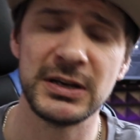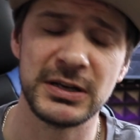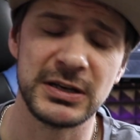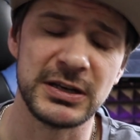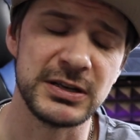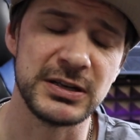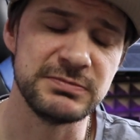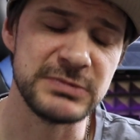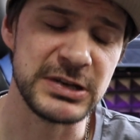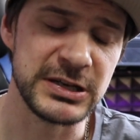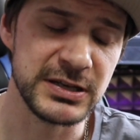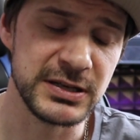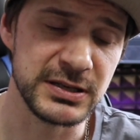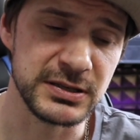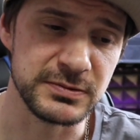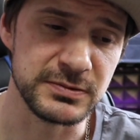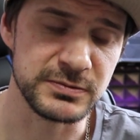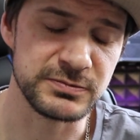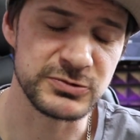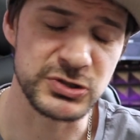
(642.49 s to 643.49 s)
I
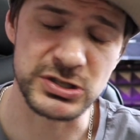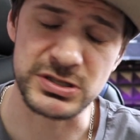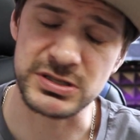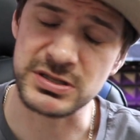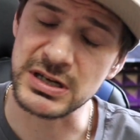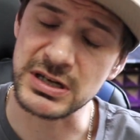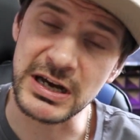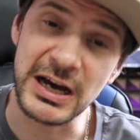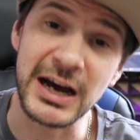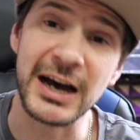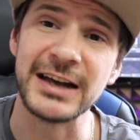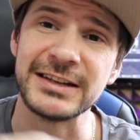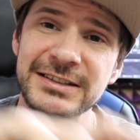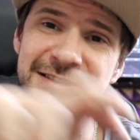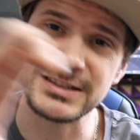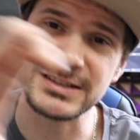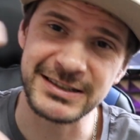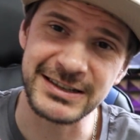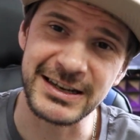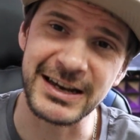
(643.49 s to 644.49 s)
may just
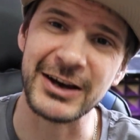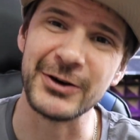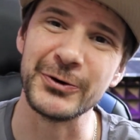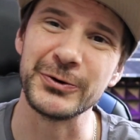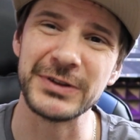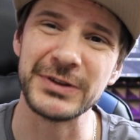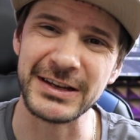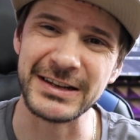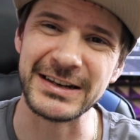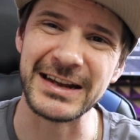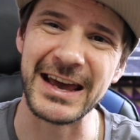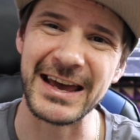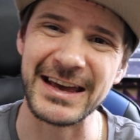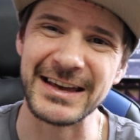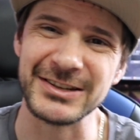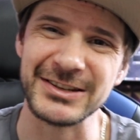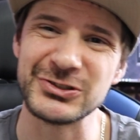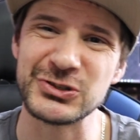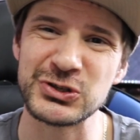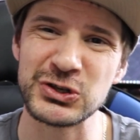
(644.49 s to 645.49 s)
cut out an
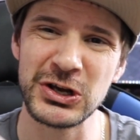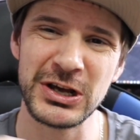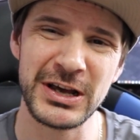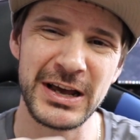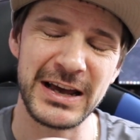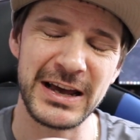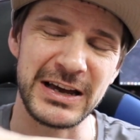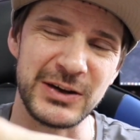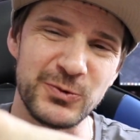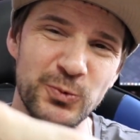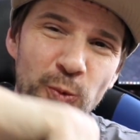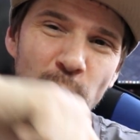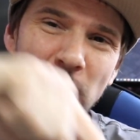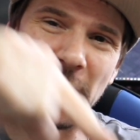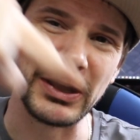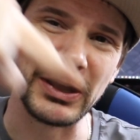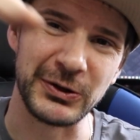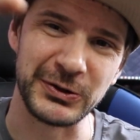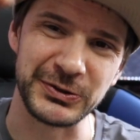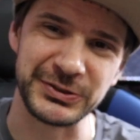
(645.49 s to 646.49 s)
edge and
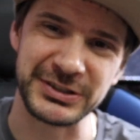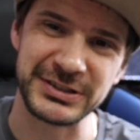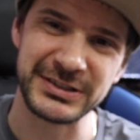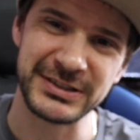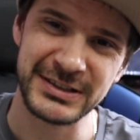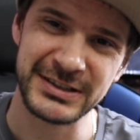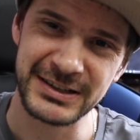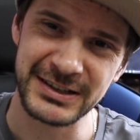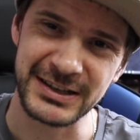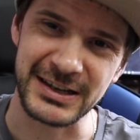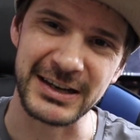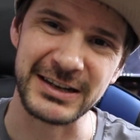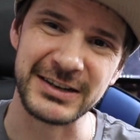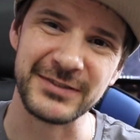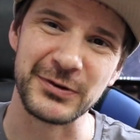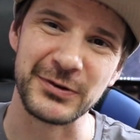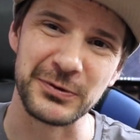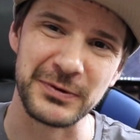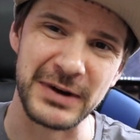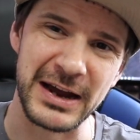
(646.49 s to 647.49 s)
weld kind
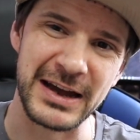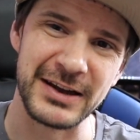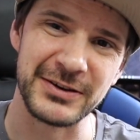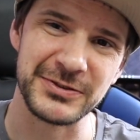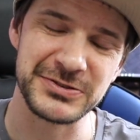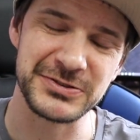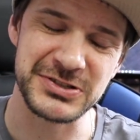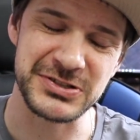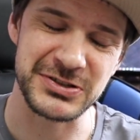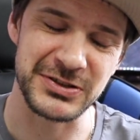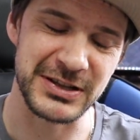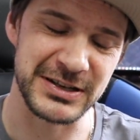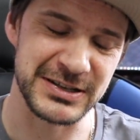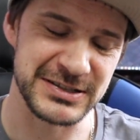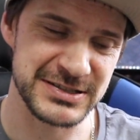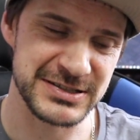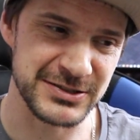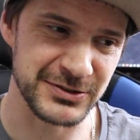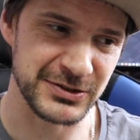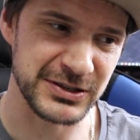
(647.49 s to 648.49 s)
of around so that I
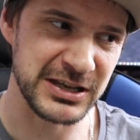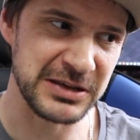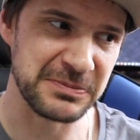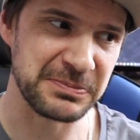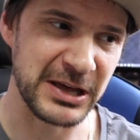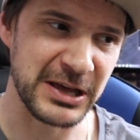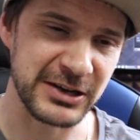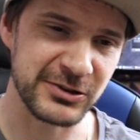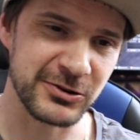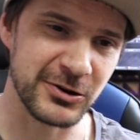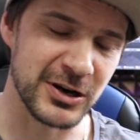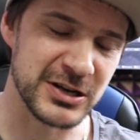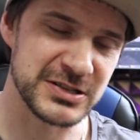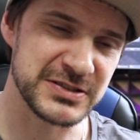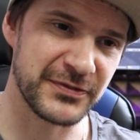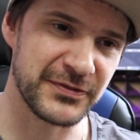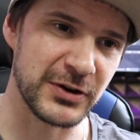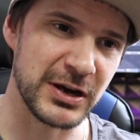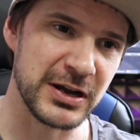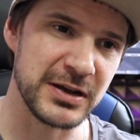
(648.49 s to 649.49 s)
still keep that cross
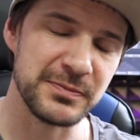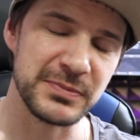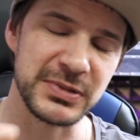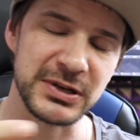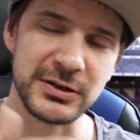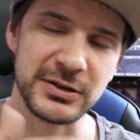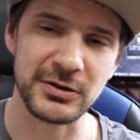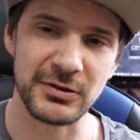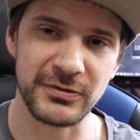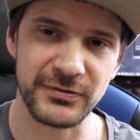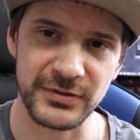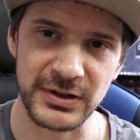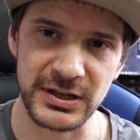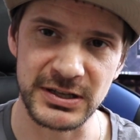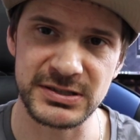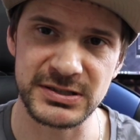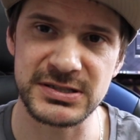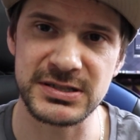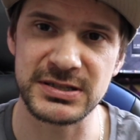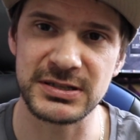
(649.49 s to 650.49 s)
frame, but it'll
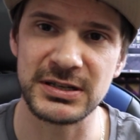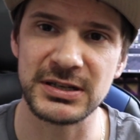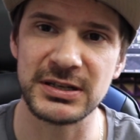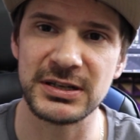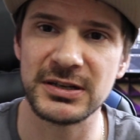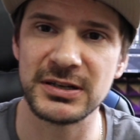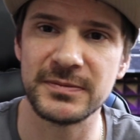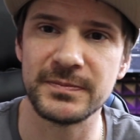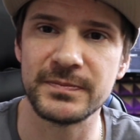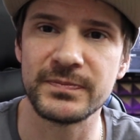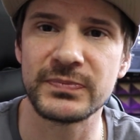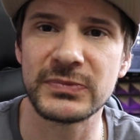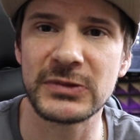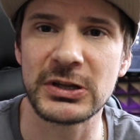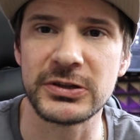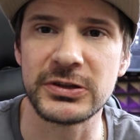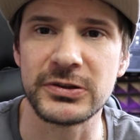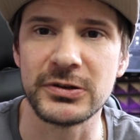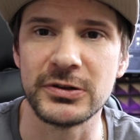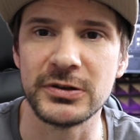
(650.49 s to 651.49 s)
fit
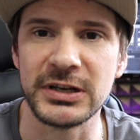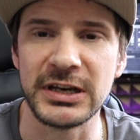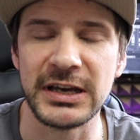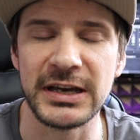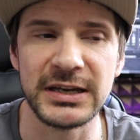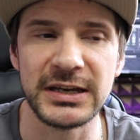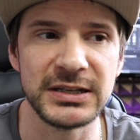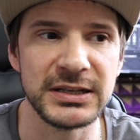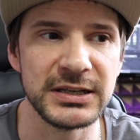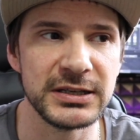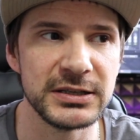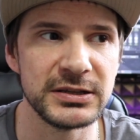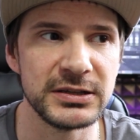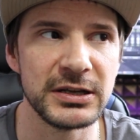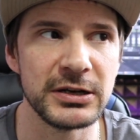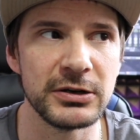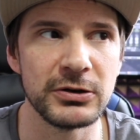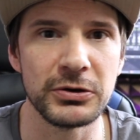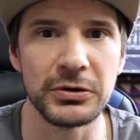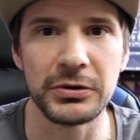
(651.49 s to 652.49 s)
a 3080 in
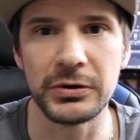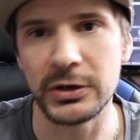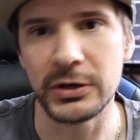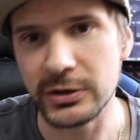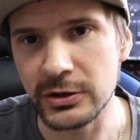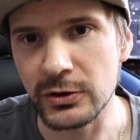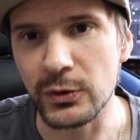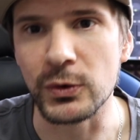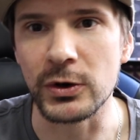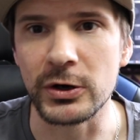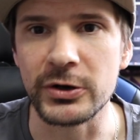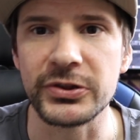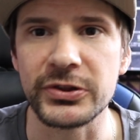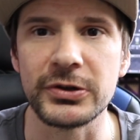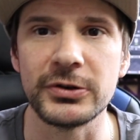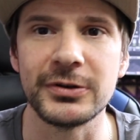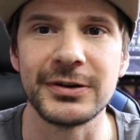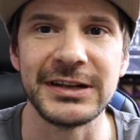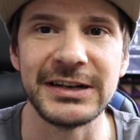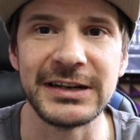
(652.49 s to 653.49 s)
there or a
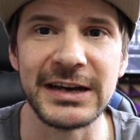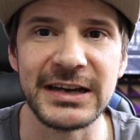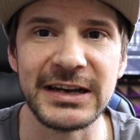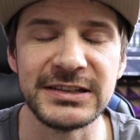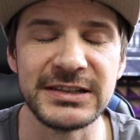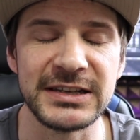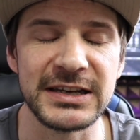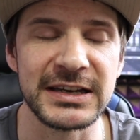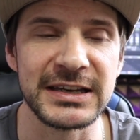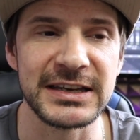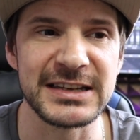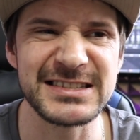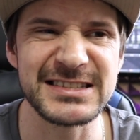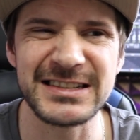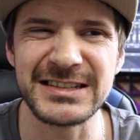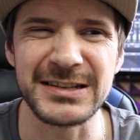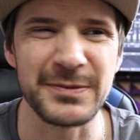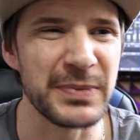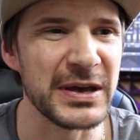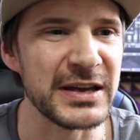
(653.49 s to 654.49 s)
3090. I guess
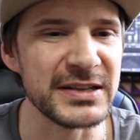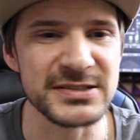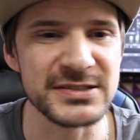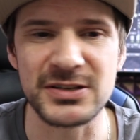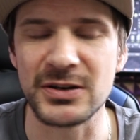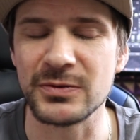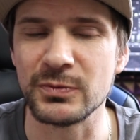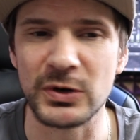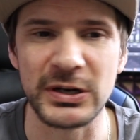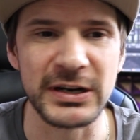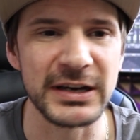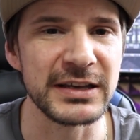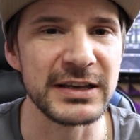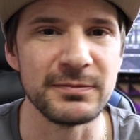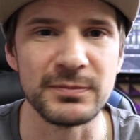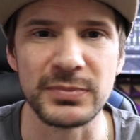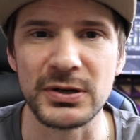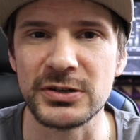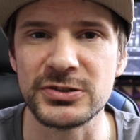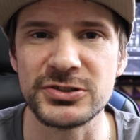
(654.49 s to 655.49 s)
it depends on what I
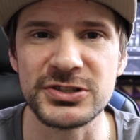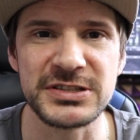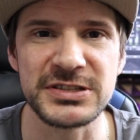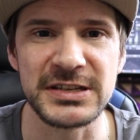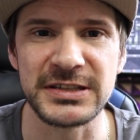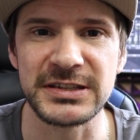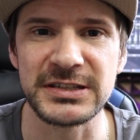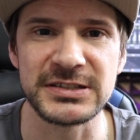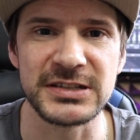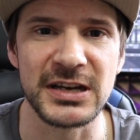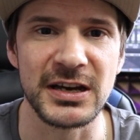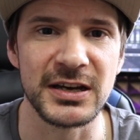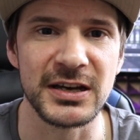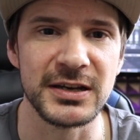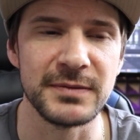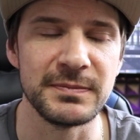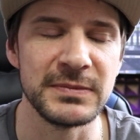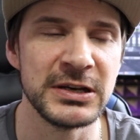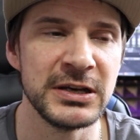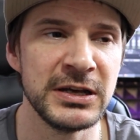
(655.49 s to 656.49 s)
can purchase at the
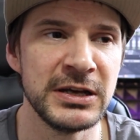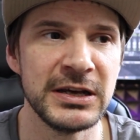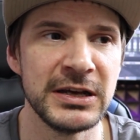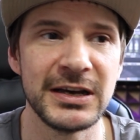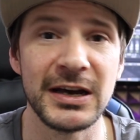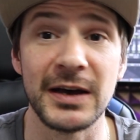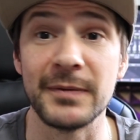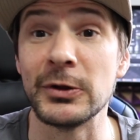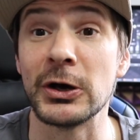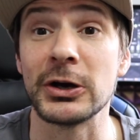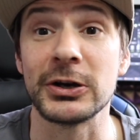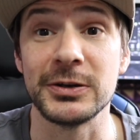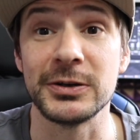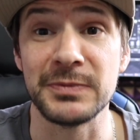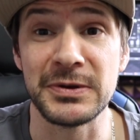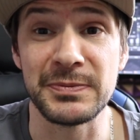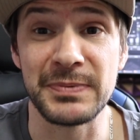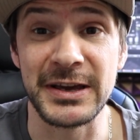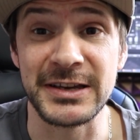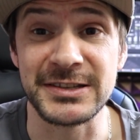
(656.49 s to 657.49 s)
time. I'm not going to
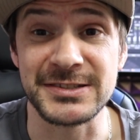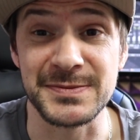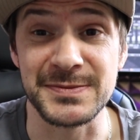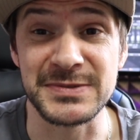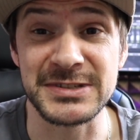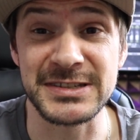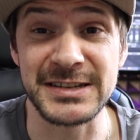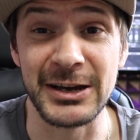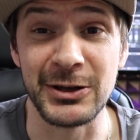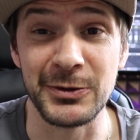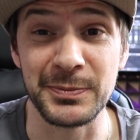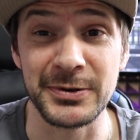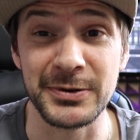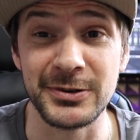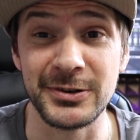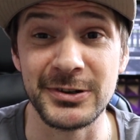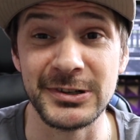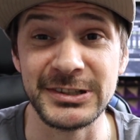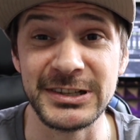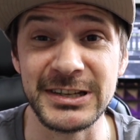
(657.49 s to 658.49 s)
be paying some
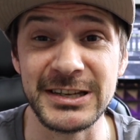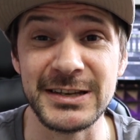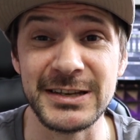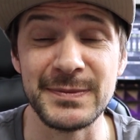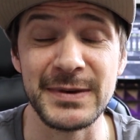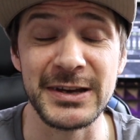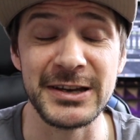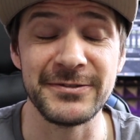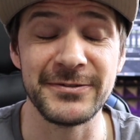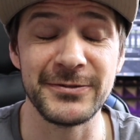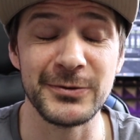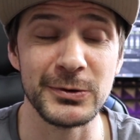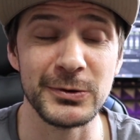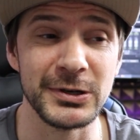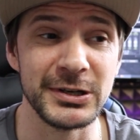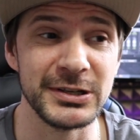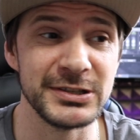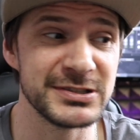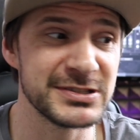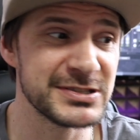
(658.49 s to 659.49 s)
scalper on eBay
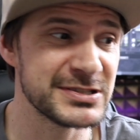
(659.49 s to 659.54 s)
for it.